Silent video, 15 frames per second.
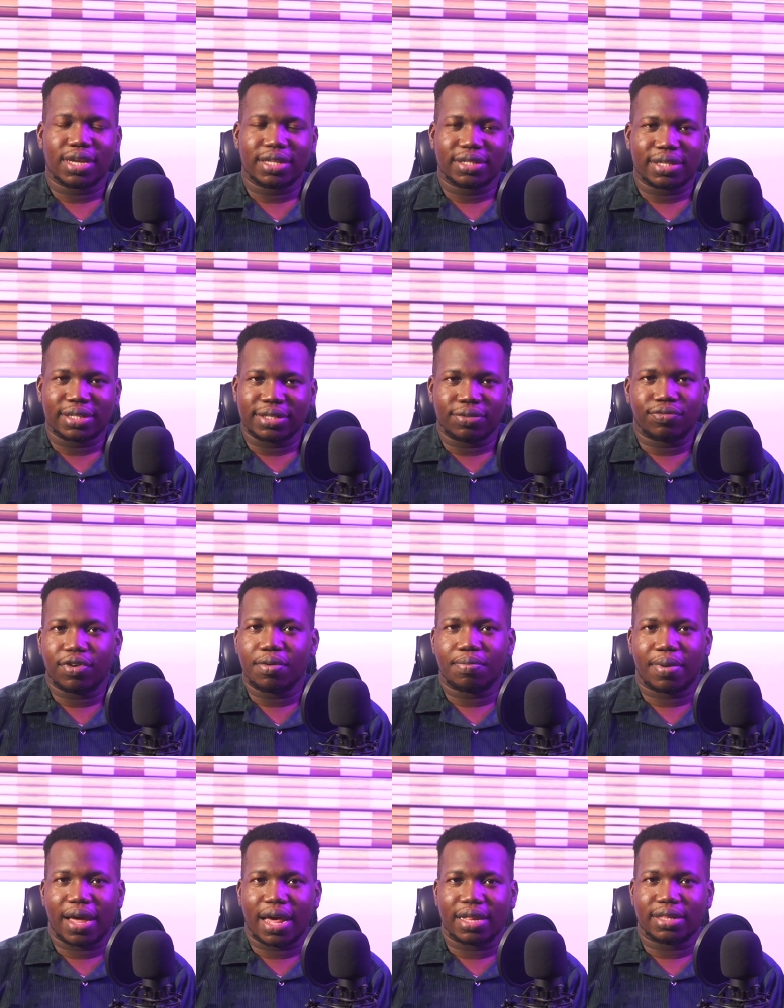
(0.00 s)
It's a
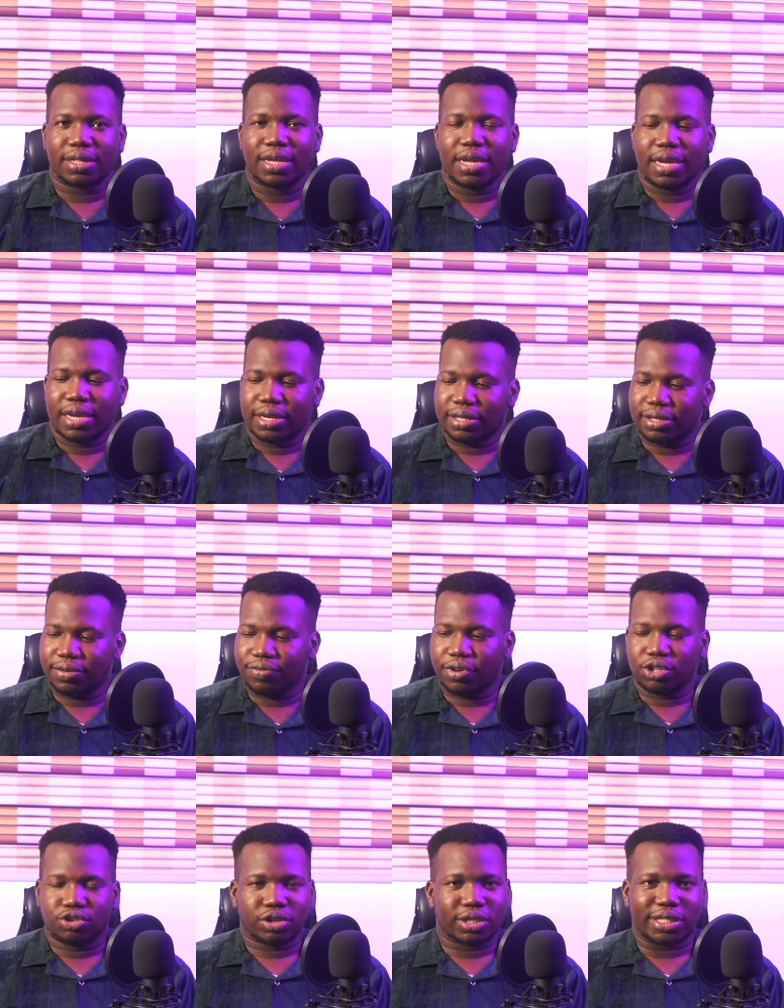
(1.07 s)
different path,
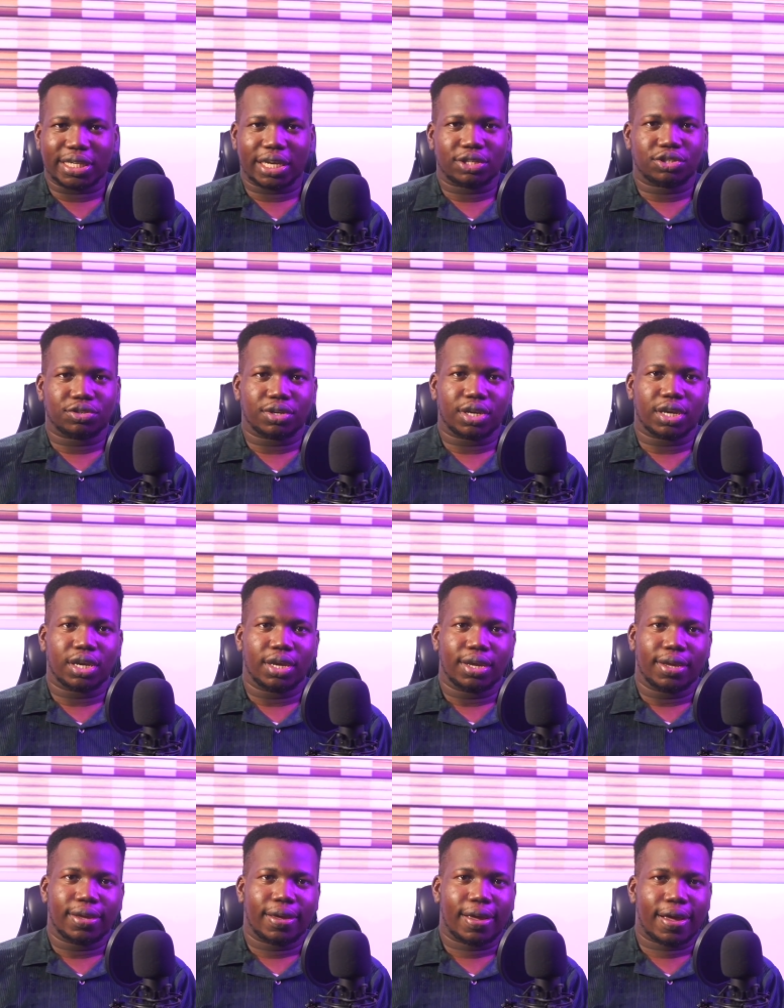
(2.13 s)
different trajectory.
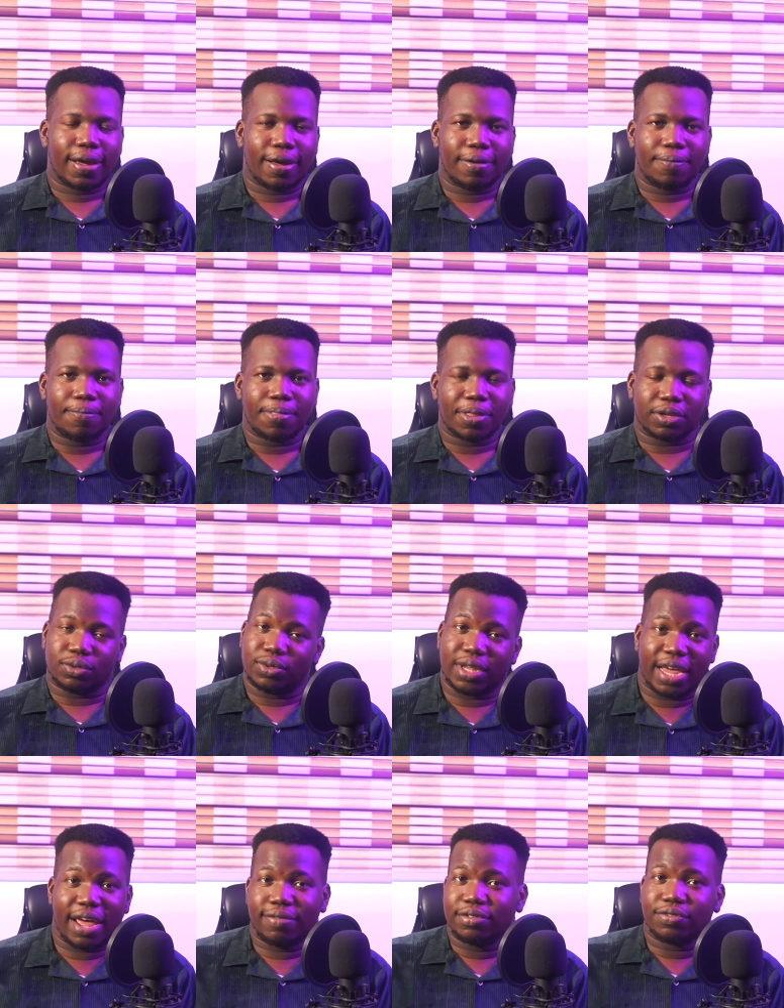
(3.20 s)

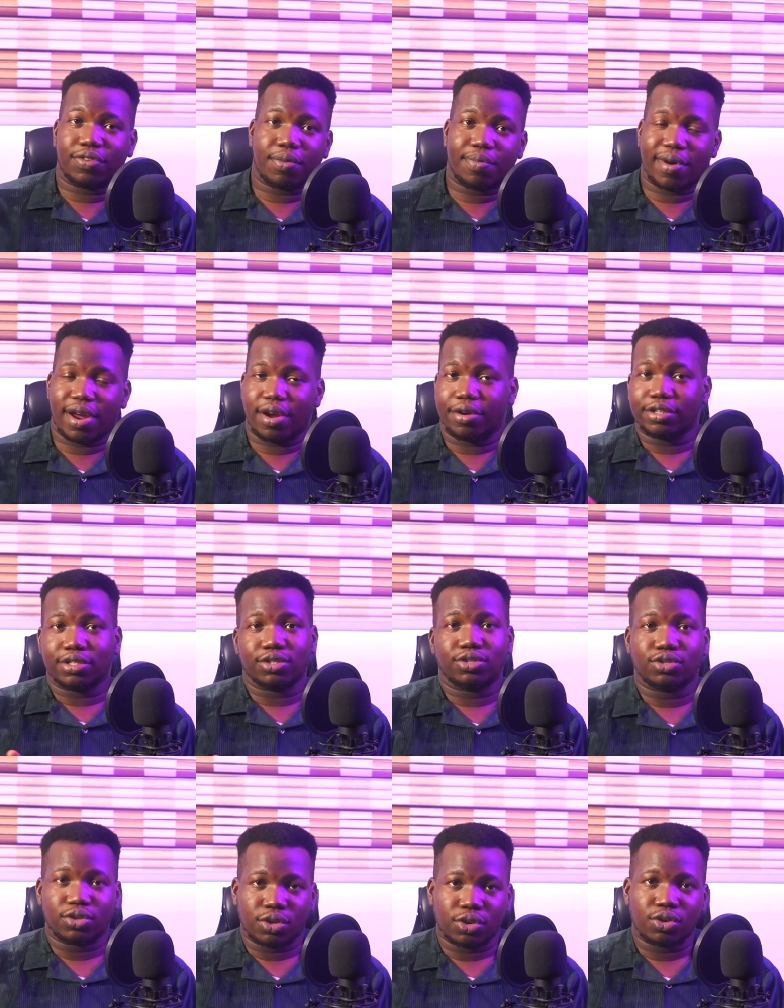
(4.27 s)
They have different
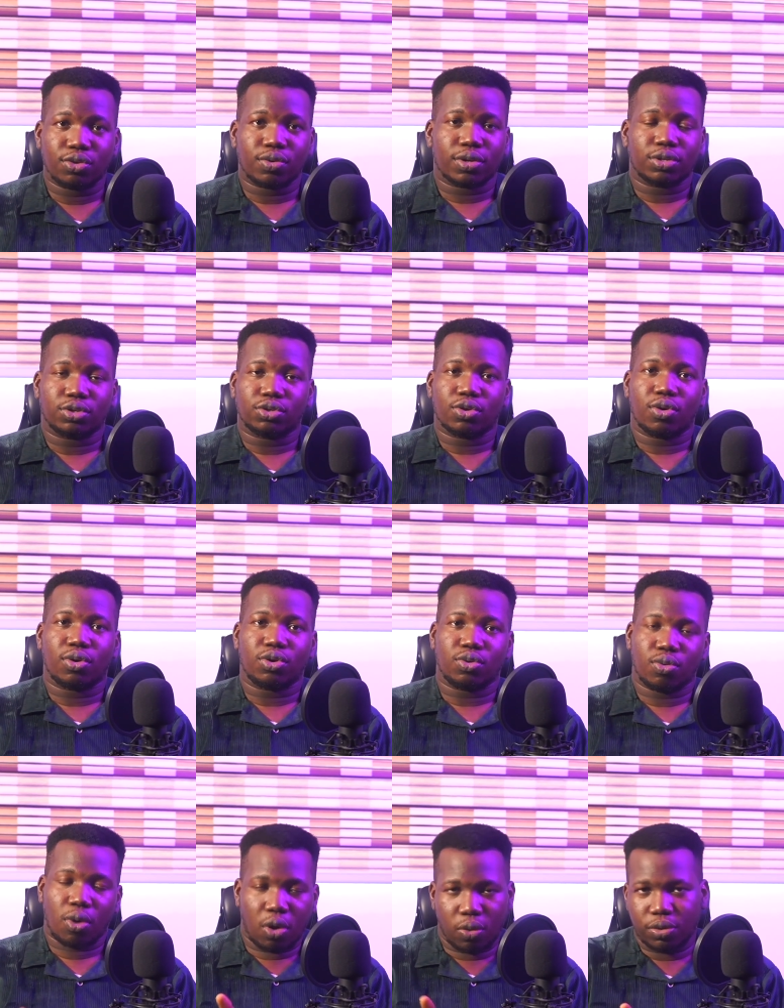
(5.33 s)
priorities to you, and so
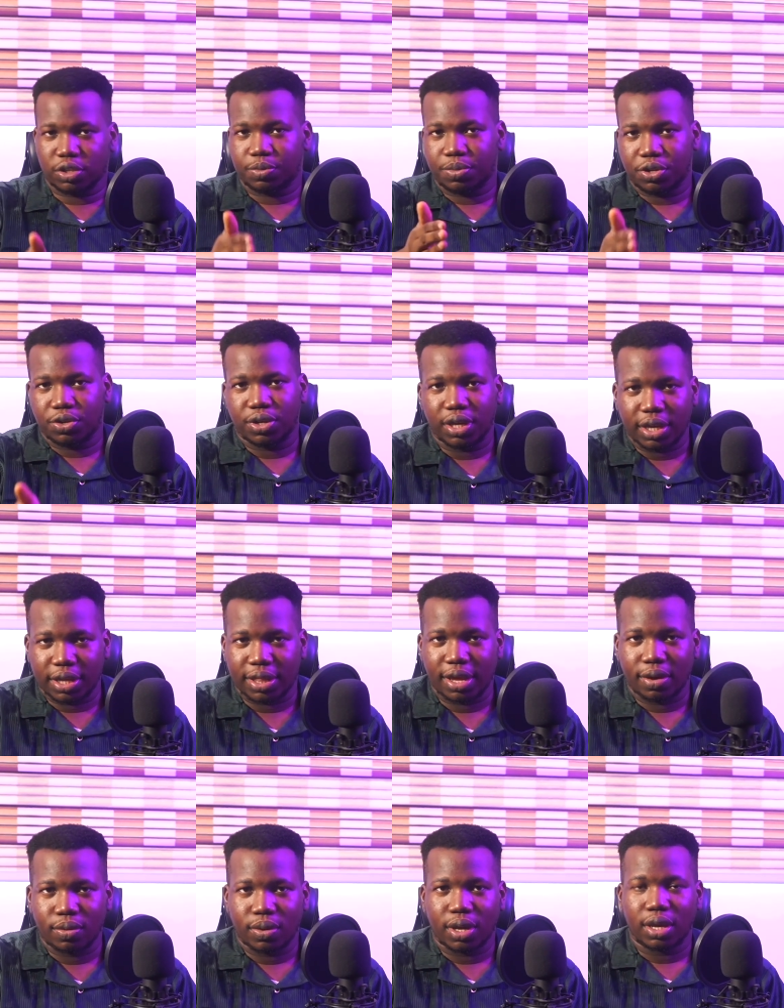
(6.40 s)
you'll always be unique in
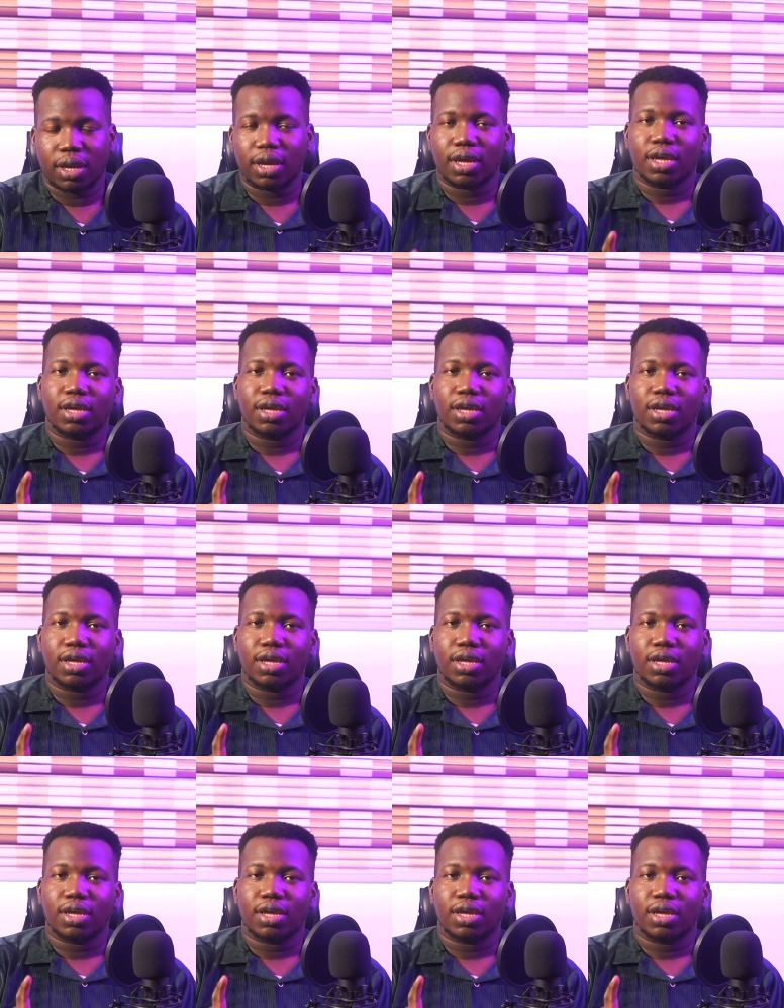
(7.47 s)
that way.